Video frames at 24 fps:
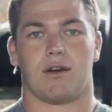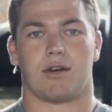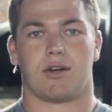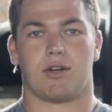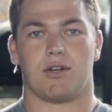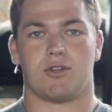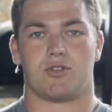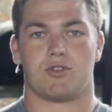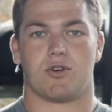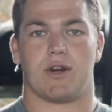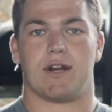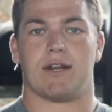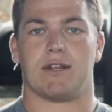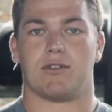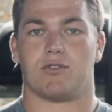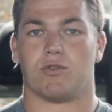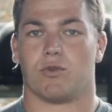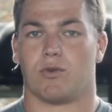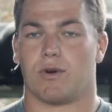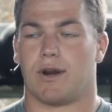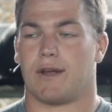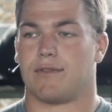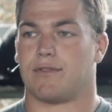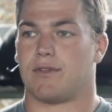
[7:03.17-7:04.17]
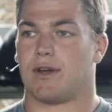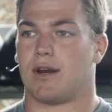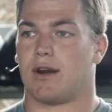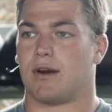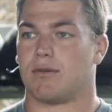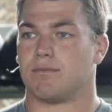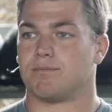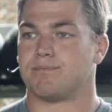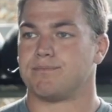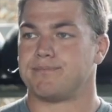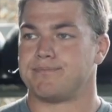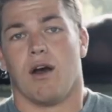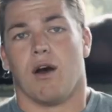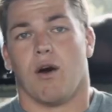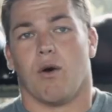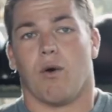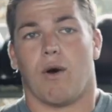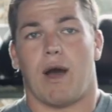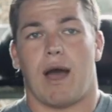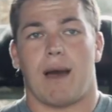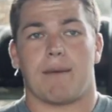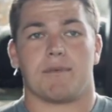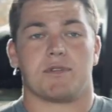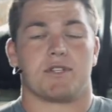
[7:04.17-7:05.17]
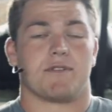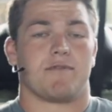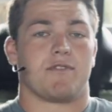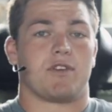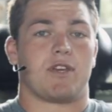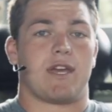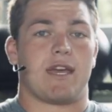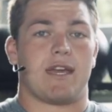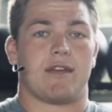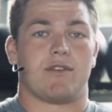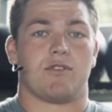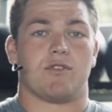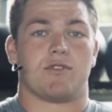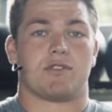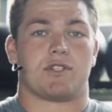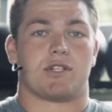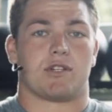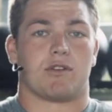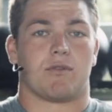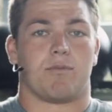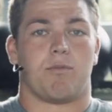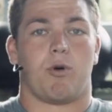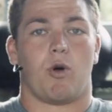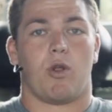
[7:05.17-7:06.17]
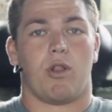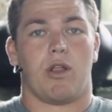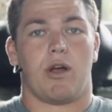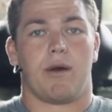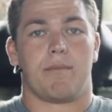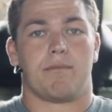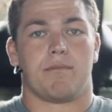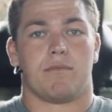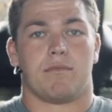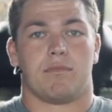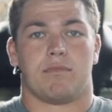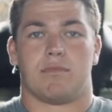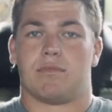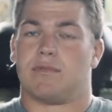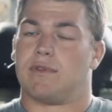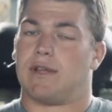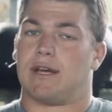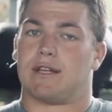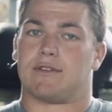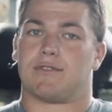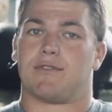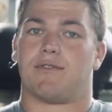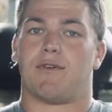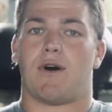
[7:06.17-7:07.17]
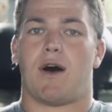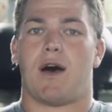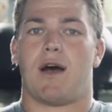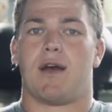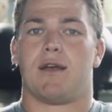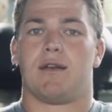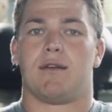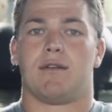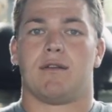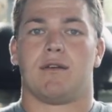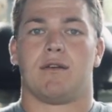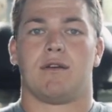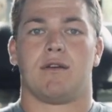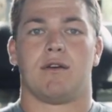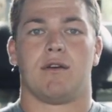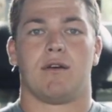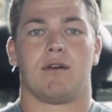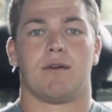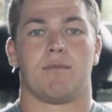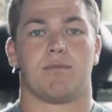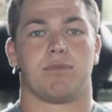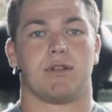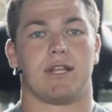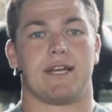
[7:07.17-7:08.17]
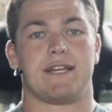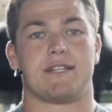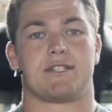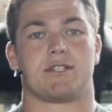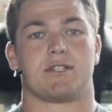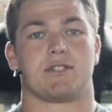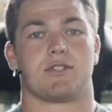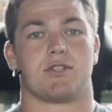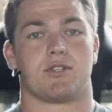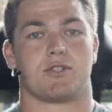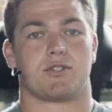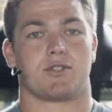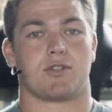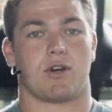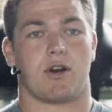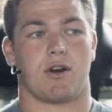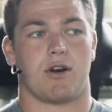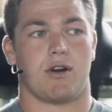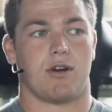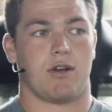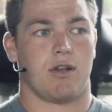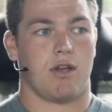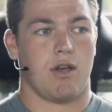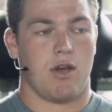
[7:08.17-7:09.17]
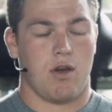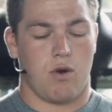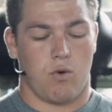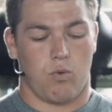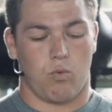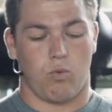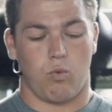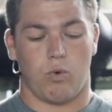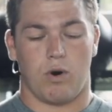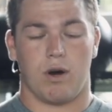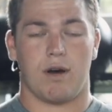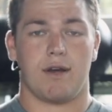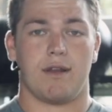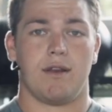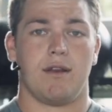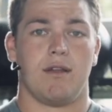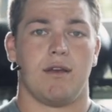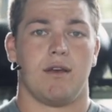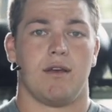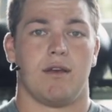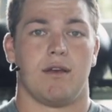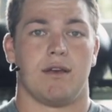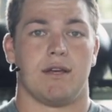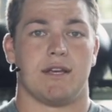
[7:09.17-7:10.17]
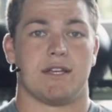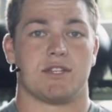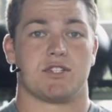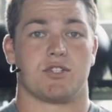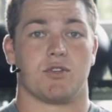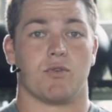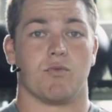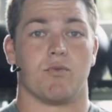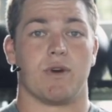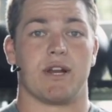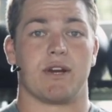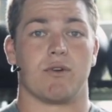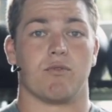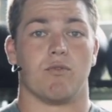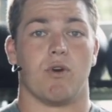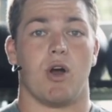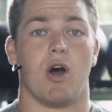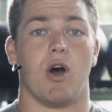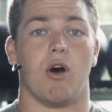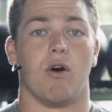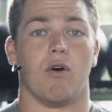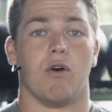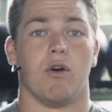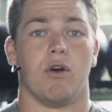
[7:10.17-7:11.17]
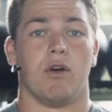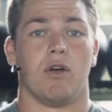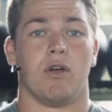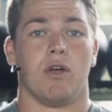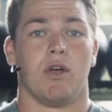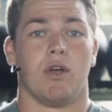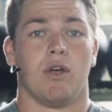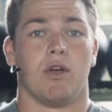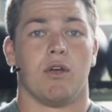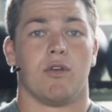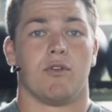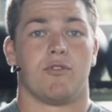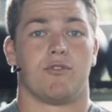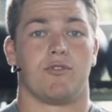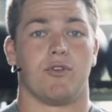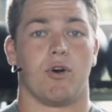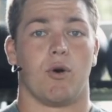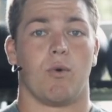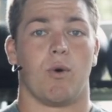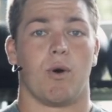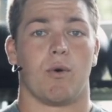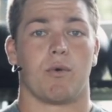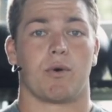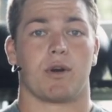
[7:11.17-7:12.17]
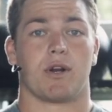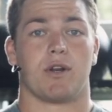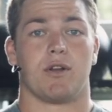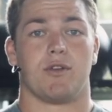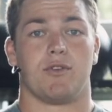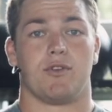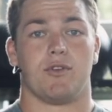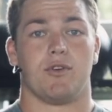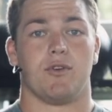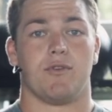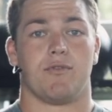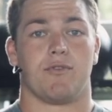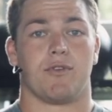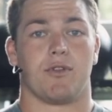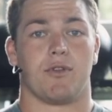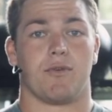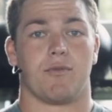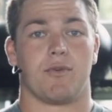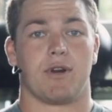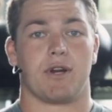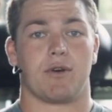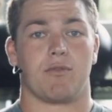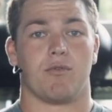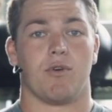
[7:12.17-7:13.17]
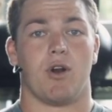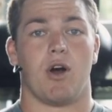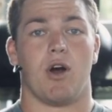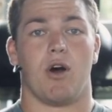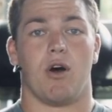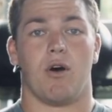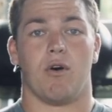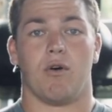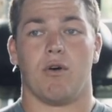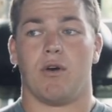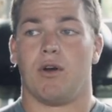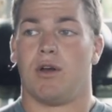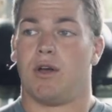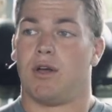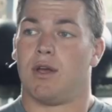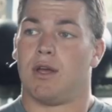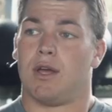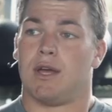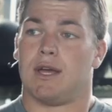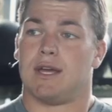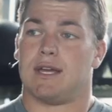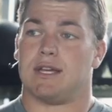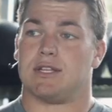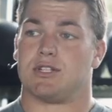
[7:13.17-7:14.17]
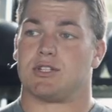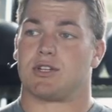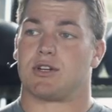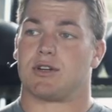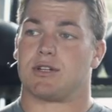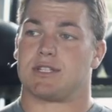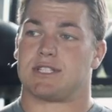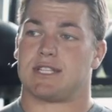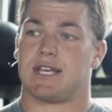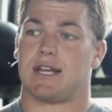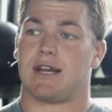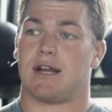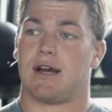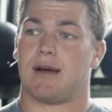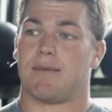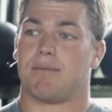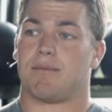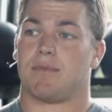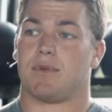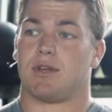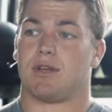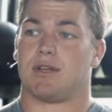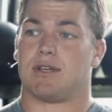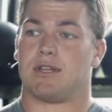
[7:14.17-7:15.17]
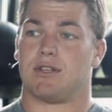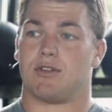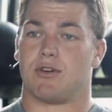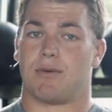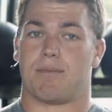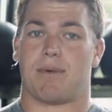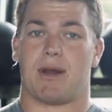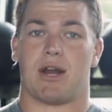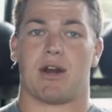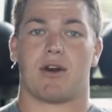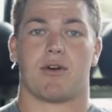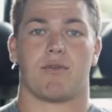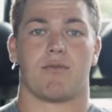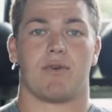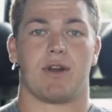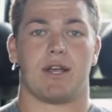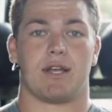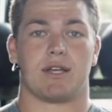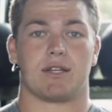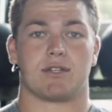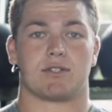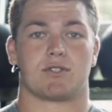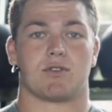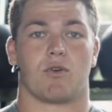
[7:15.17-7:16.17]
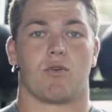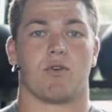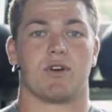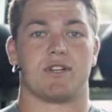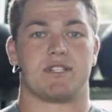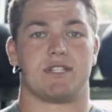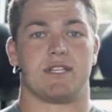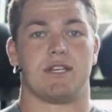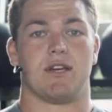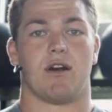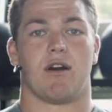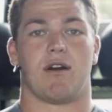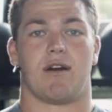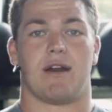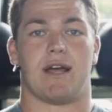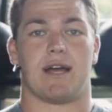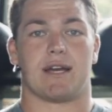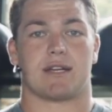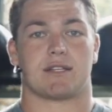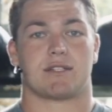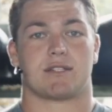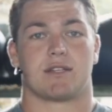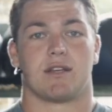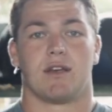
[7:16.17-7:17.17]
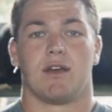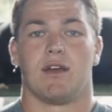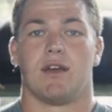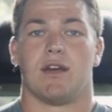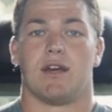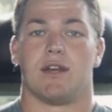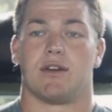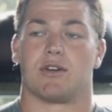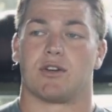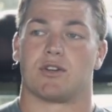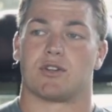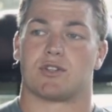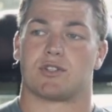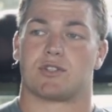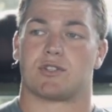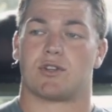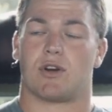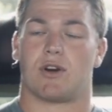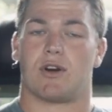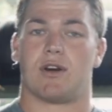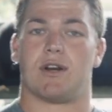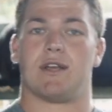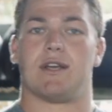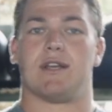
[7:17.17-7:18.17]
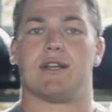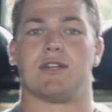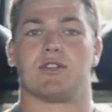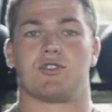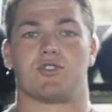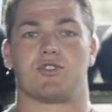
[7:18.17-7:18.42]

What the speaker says: good training tool right there. What happens if you can't do a single pull-up? That's fine. Places to start. One is the ring row. So what we're going to do for the ring row is you're going to set up either a pair of rings or a TRX, and you're going to start in a